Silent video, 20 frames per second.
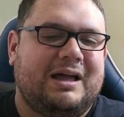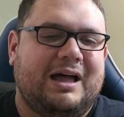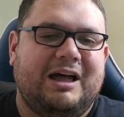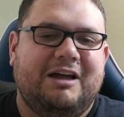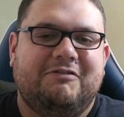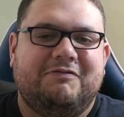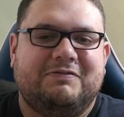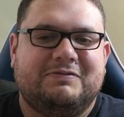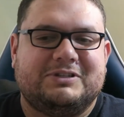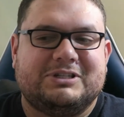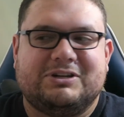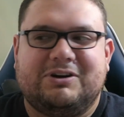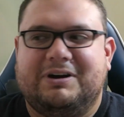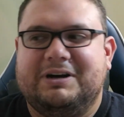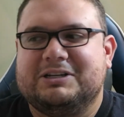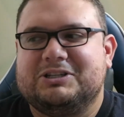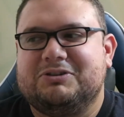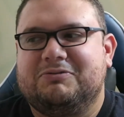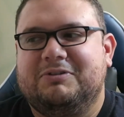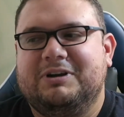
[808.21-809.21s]
I've
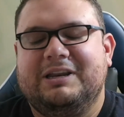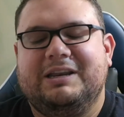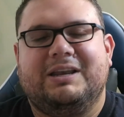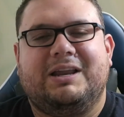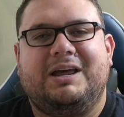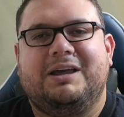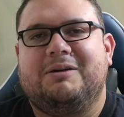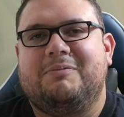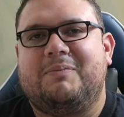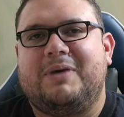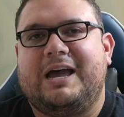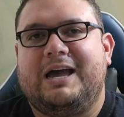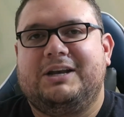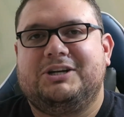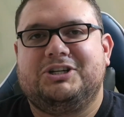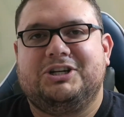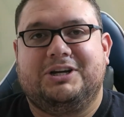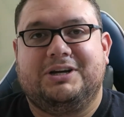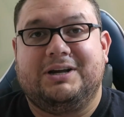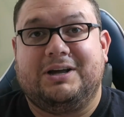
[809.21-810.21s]
started to really like
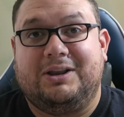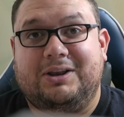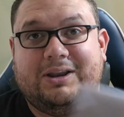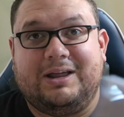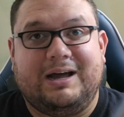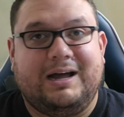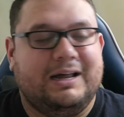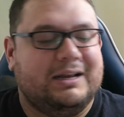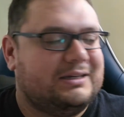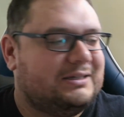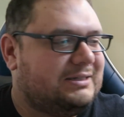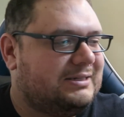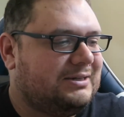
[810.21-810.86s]
Magik a lot,